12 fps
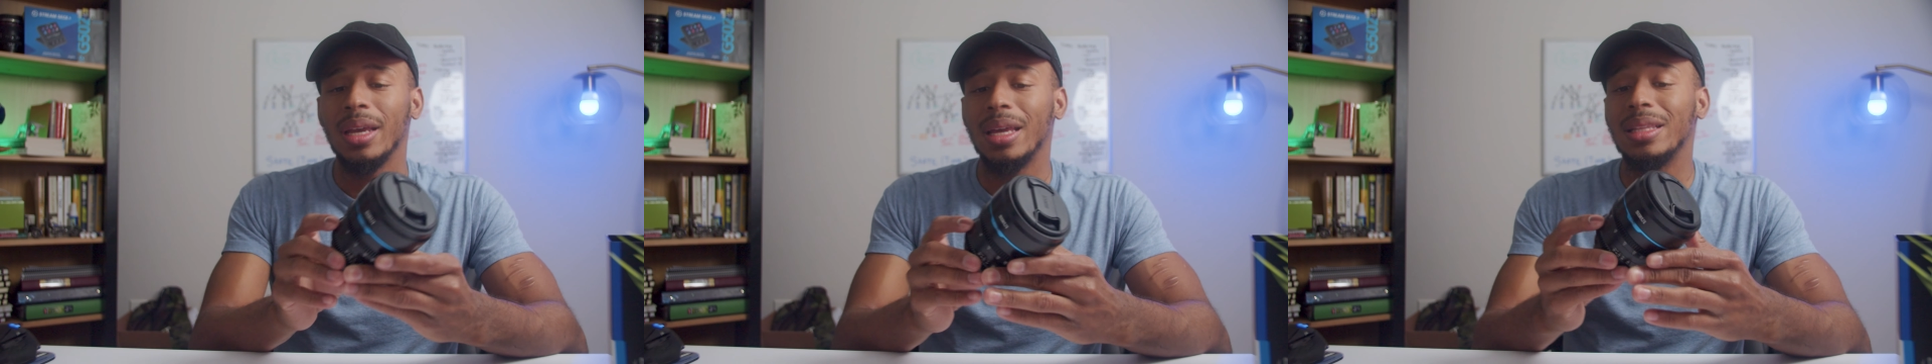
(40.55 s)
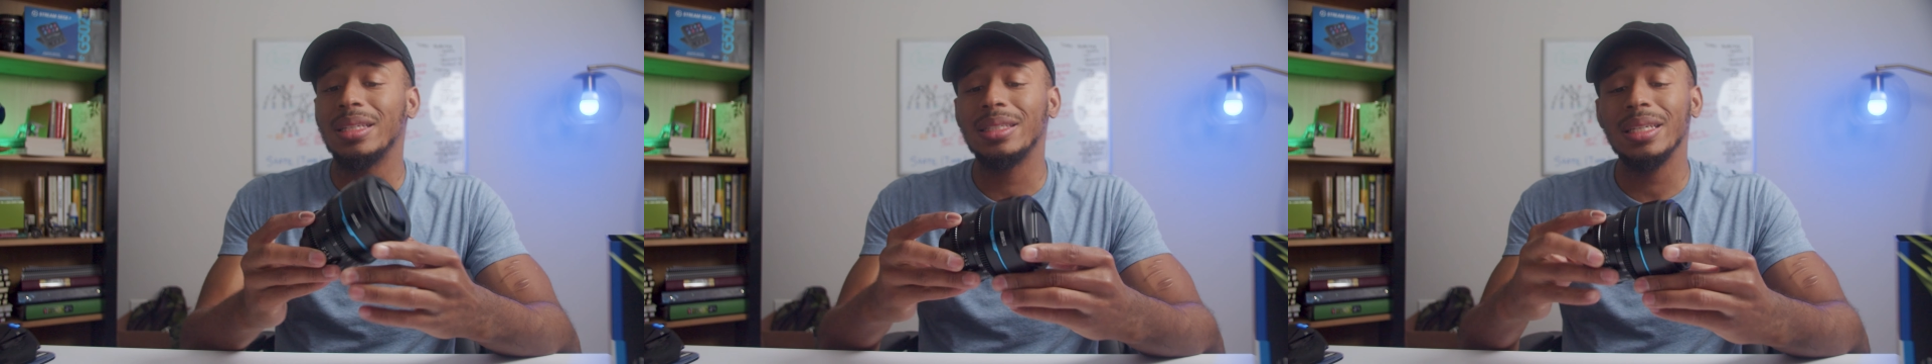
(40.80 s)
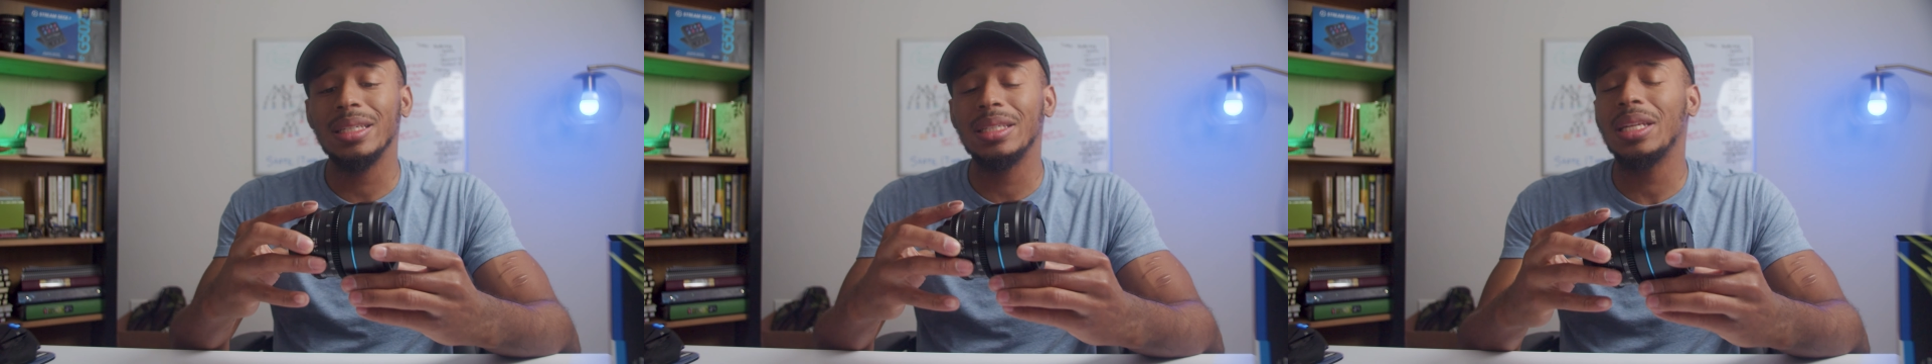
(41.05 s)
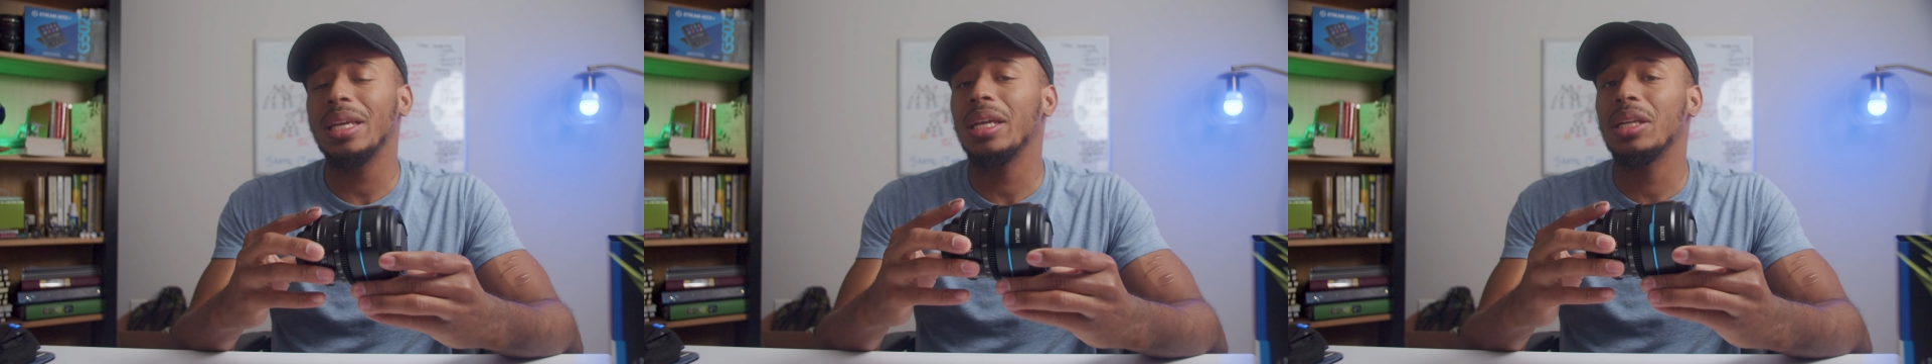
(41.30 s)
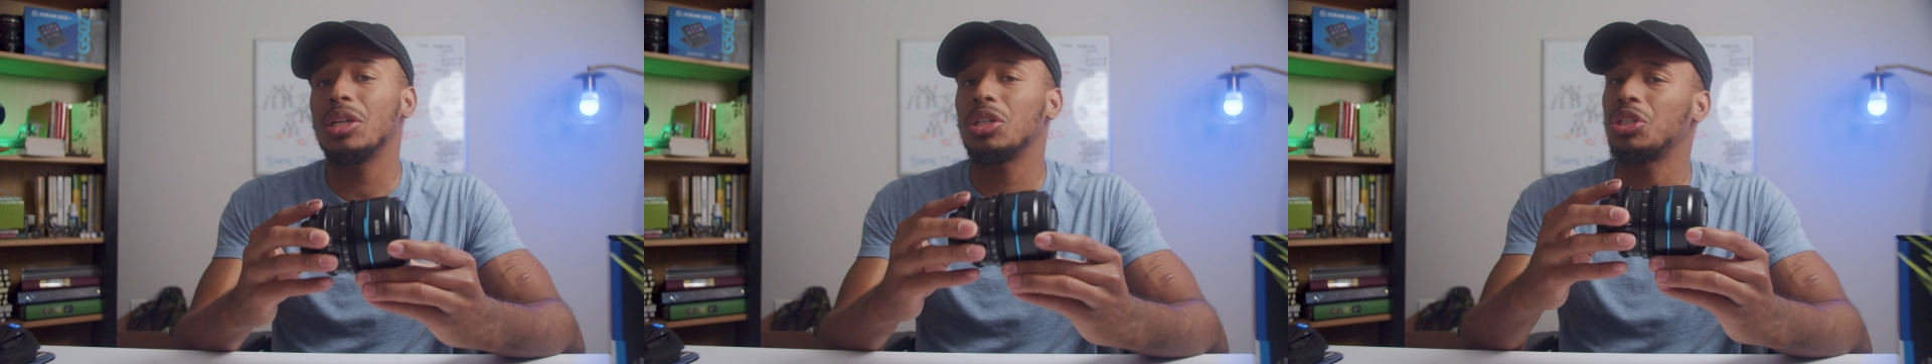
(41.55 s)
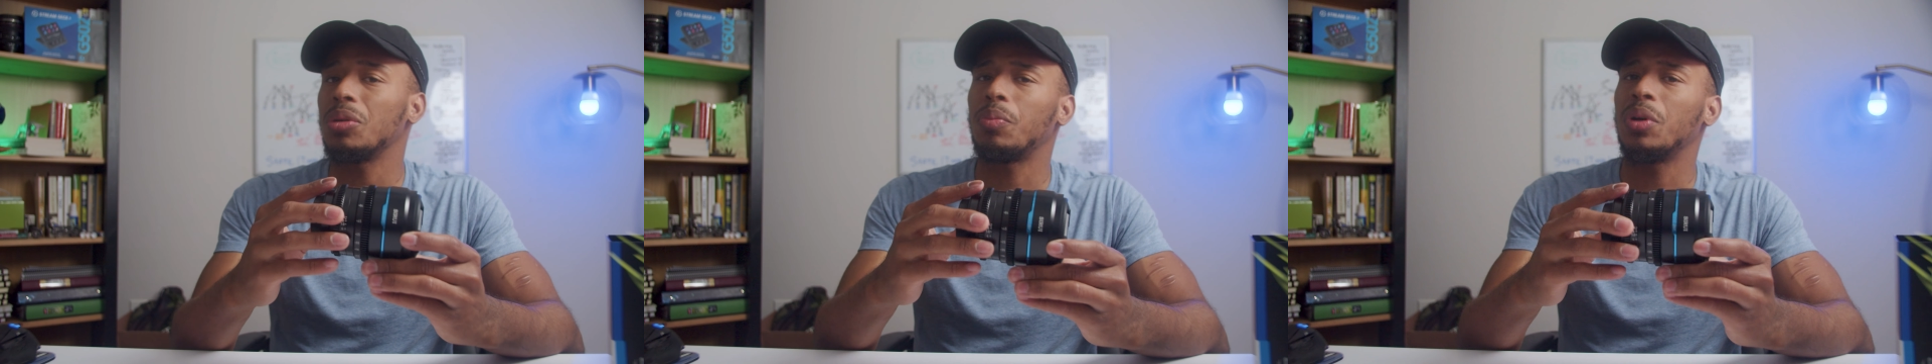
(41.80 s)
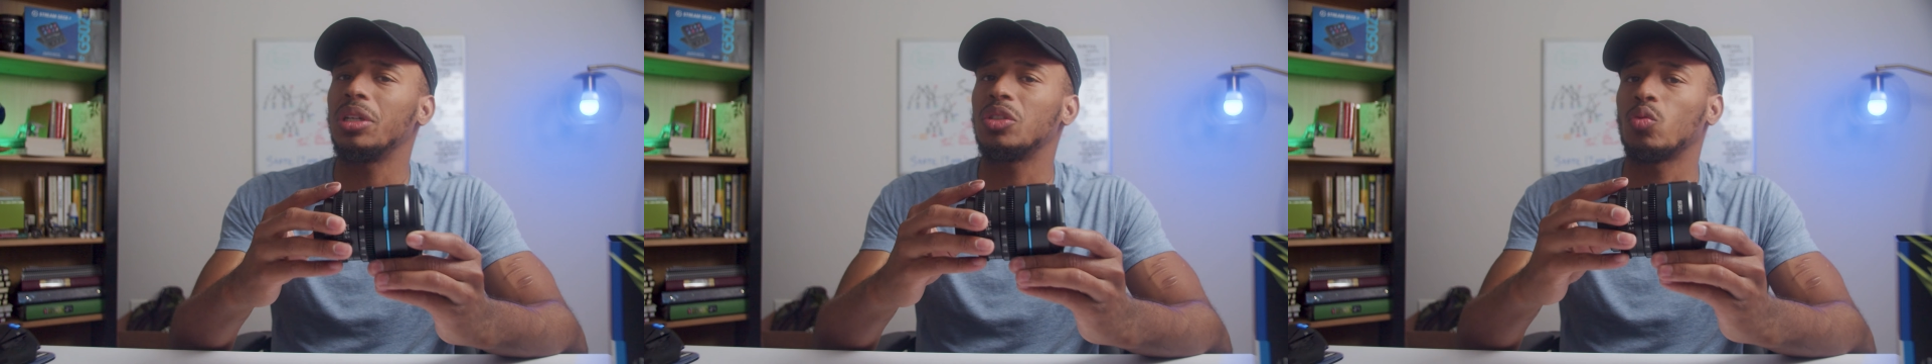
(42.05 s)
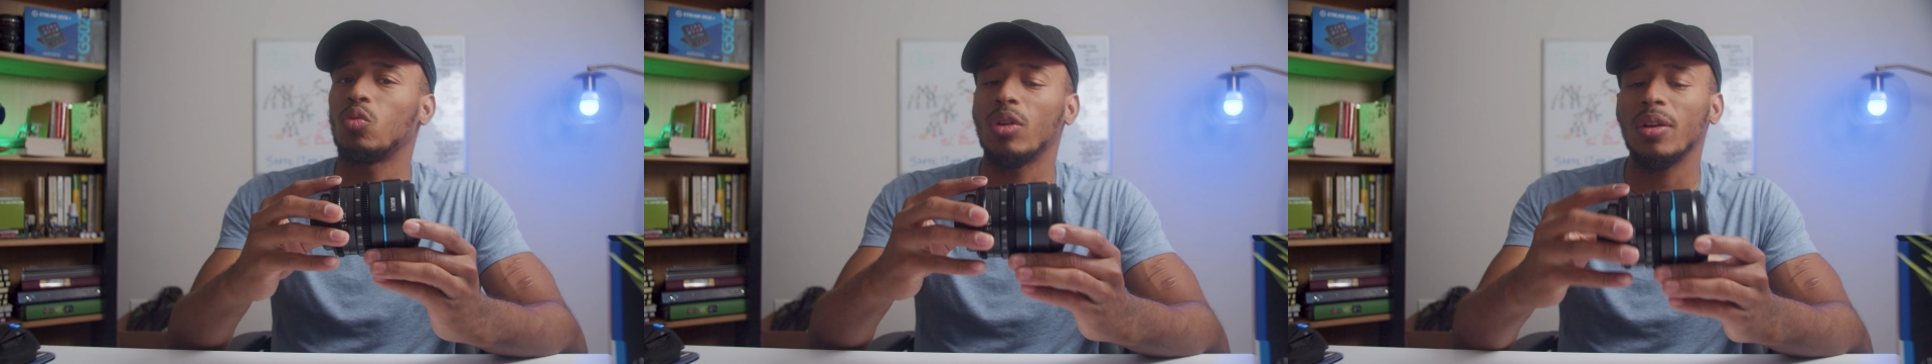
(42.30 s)
and the 16 should put
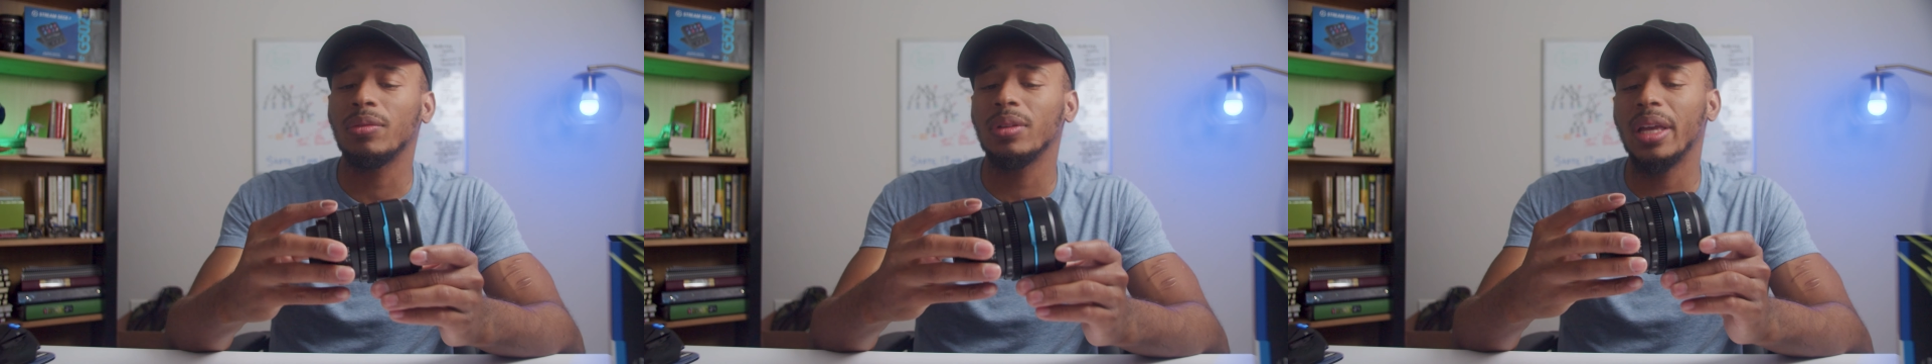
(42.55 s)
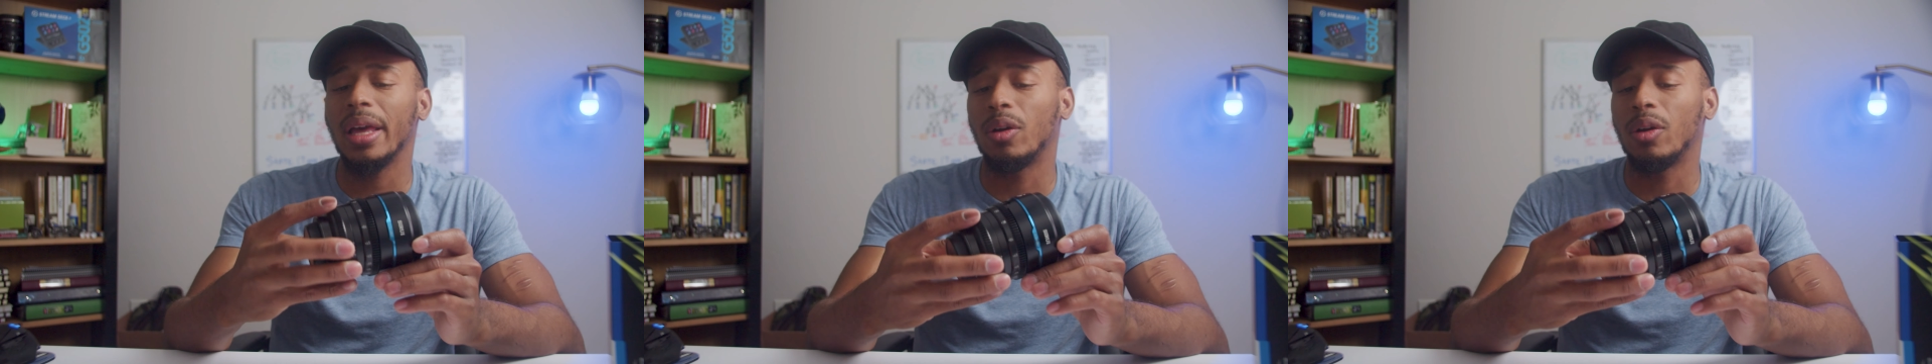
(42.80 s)
us roughly